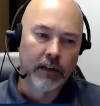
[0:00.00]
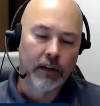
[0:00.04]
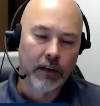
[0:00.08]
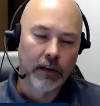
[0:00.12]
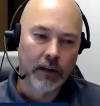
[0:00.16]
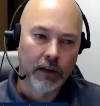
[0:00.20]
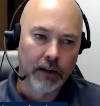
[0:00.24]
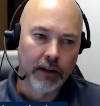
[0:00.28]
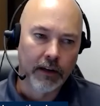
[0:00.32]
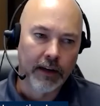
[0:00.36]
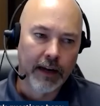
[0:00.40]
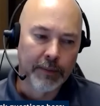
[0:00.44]

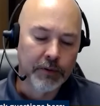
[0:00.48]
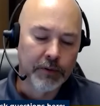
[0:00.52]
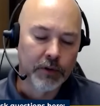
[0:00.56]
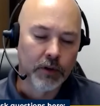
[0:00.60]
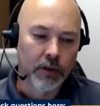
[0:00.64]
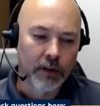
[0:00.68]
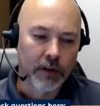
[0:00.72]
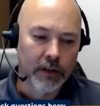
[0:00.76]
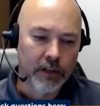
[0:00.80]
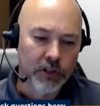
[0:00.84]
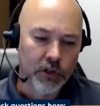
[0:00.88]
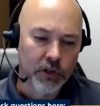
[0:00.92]

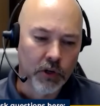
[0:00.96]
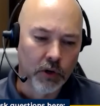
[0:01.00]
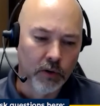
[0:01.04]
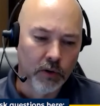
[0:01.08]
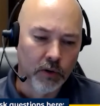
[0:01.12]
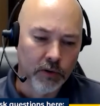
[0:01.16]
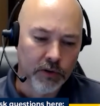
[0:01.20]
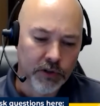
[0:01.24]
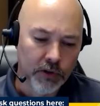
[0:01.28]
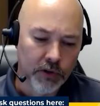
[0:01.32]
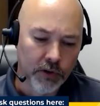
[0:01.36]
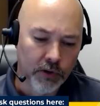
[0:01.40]
Absolutely.
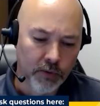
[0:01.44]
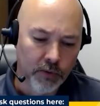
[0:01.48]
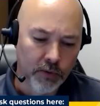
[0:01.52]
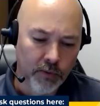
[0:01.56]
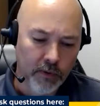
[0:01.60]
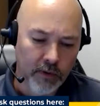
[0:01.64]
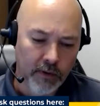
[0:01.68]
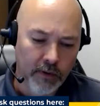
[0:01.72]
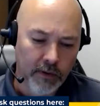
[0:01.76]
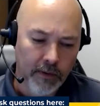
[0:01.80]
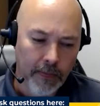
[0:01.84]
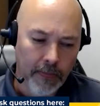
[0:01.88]
So
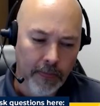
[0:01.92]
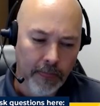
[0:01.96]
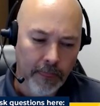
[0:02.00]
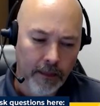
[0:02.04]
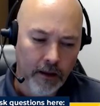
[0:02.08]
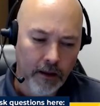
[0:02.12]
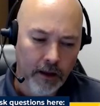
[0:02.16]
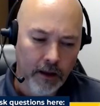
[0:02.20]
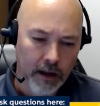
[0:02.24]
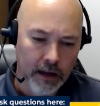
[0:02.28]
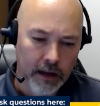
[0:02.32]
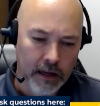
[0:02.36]

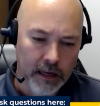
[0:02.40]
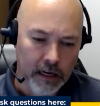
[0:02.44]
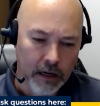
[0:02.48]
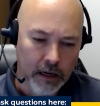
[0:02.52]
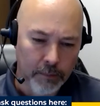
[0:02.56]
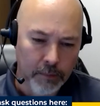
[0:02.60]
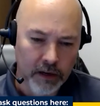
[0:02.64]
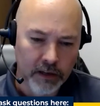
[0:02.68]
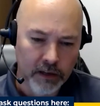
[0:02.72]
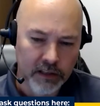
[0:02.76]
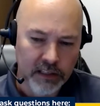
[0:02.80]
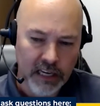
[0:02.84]
again, I'm
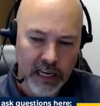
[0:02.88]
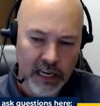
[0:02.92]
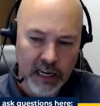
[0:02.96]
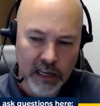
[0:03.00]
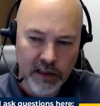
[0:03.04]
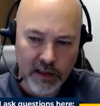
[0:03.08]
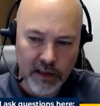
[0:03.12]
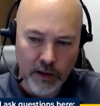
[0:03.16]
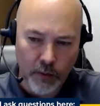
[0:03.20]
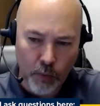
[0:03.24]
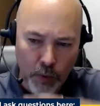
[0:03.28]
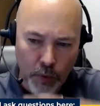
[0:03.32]
going to
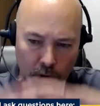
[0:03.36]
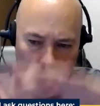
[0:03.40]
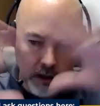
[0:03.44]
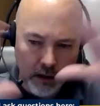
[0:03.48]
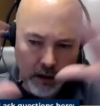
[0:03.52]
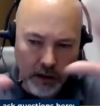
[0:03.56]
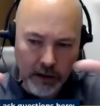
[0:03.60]
take the wheel